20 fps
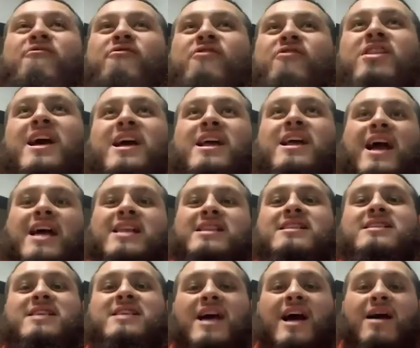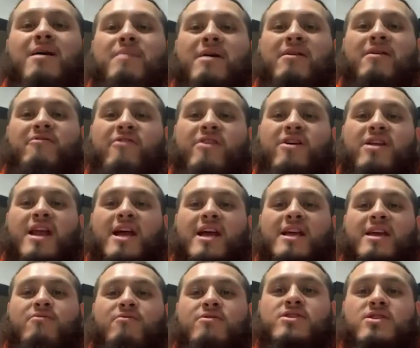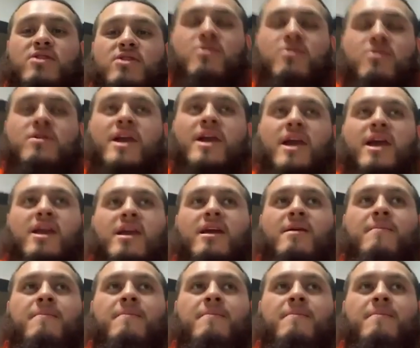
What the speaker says: like at the time I felt like it was okay,